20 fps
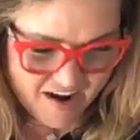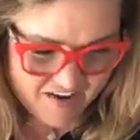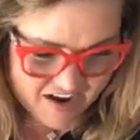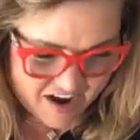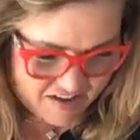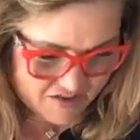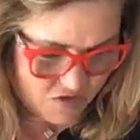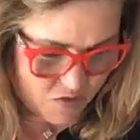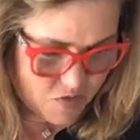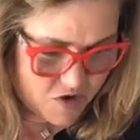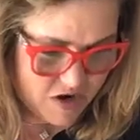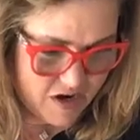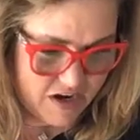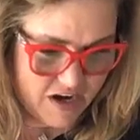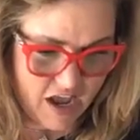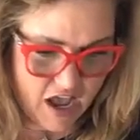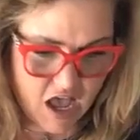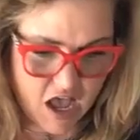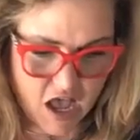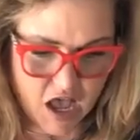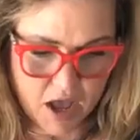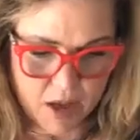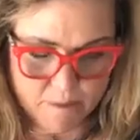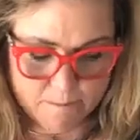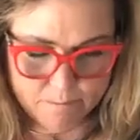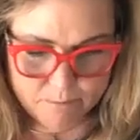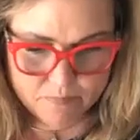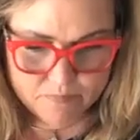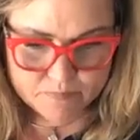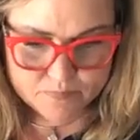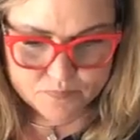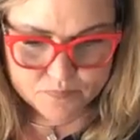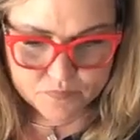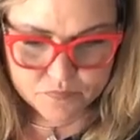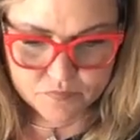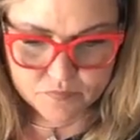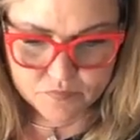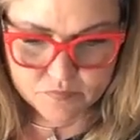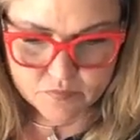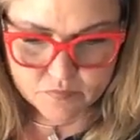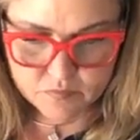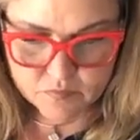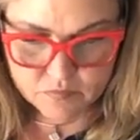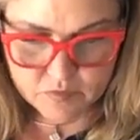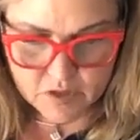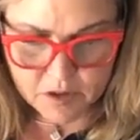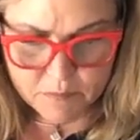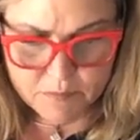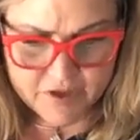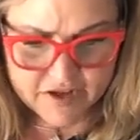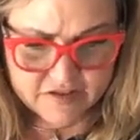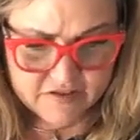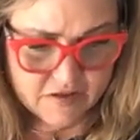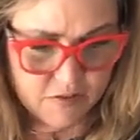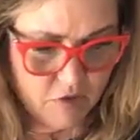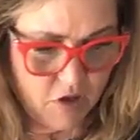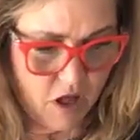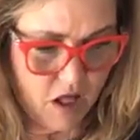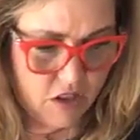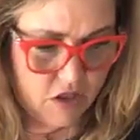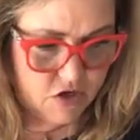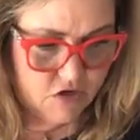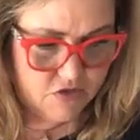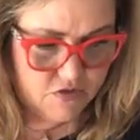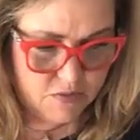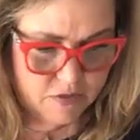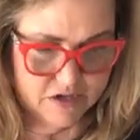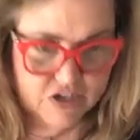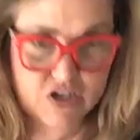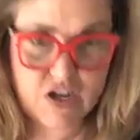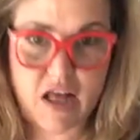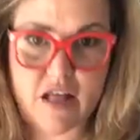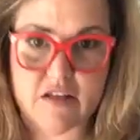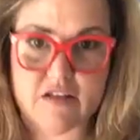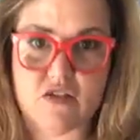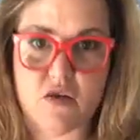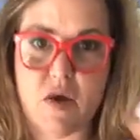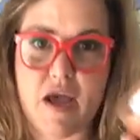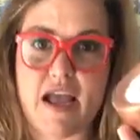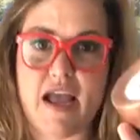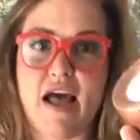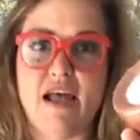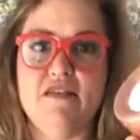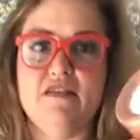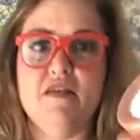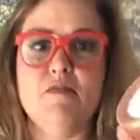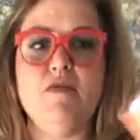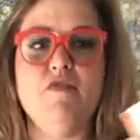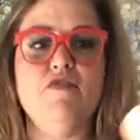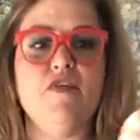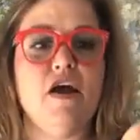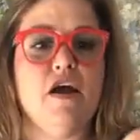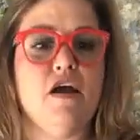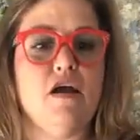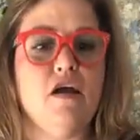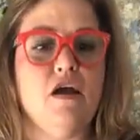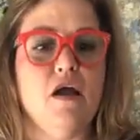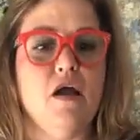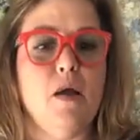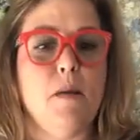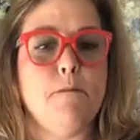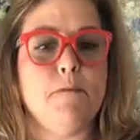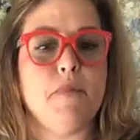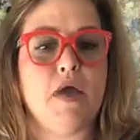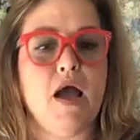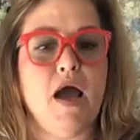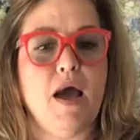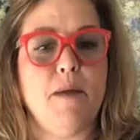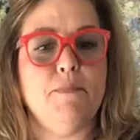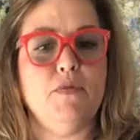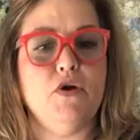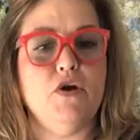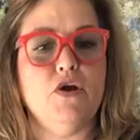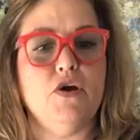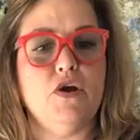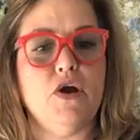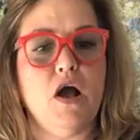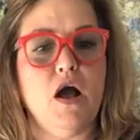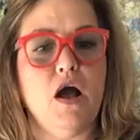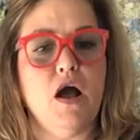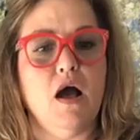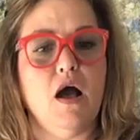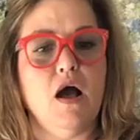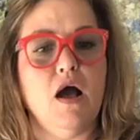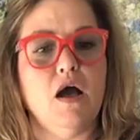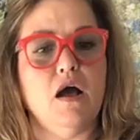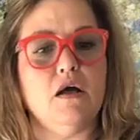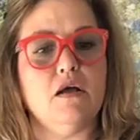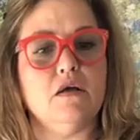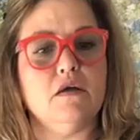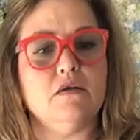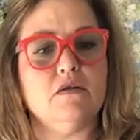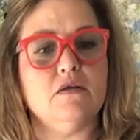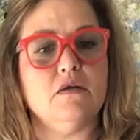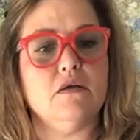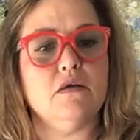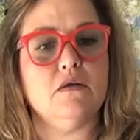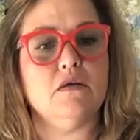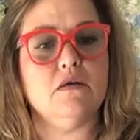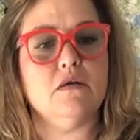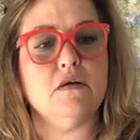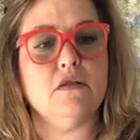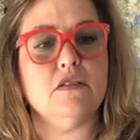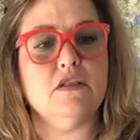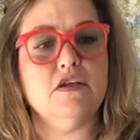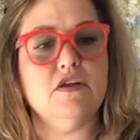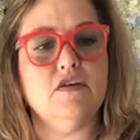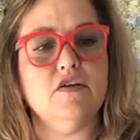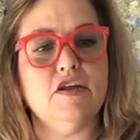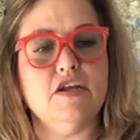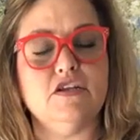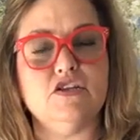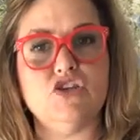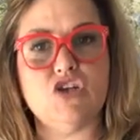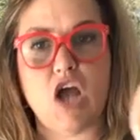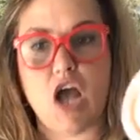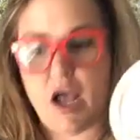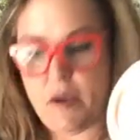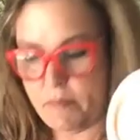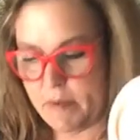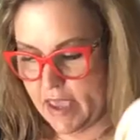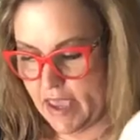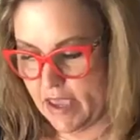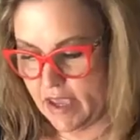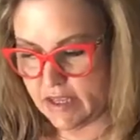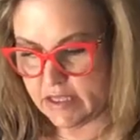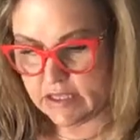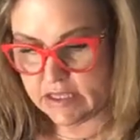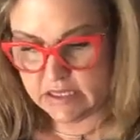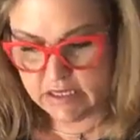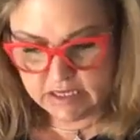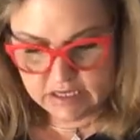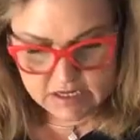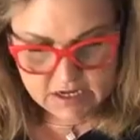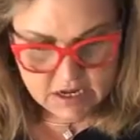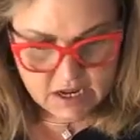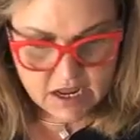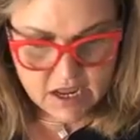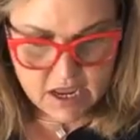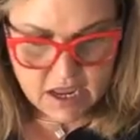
All right, so we're gonna pick some colors for my shell. So I got some of our copper glittering chalk paste.